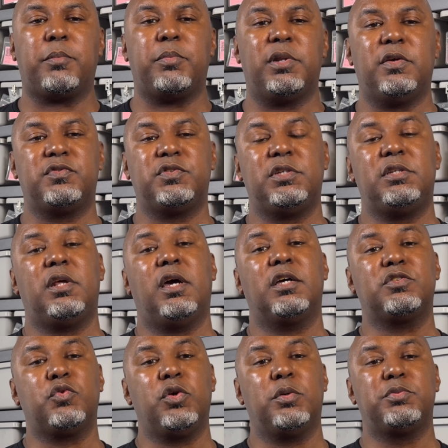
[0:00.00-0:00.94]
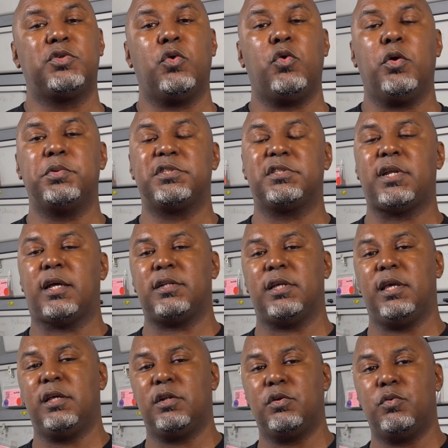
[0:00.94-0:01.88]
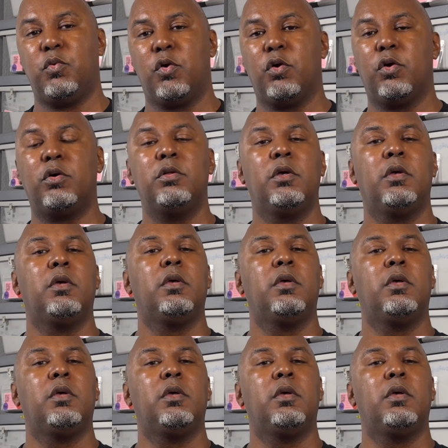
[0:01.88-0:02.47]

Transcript: But if she does reabsorb, it's not the end of the world.